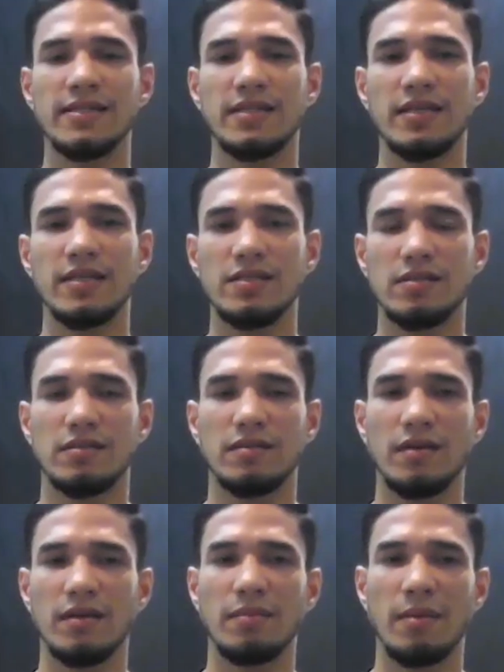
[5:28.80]
as such
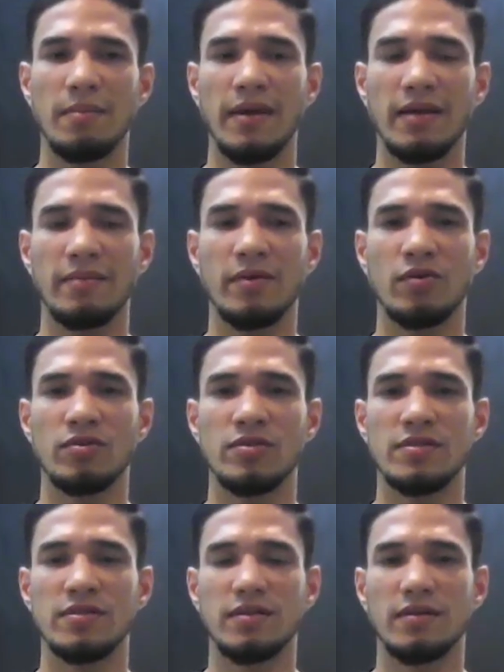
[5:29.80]
in my mind
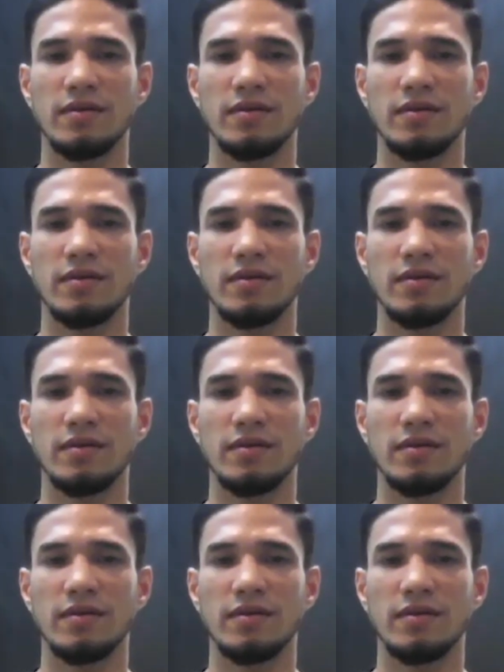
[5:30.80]
because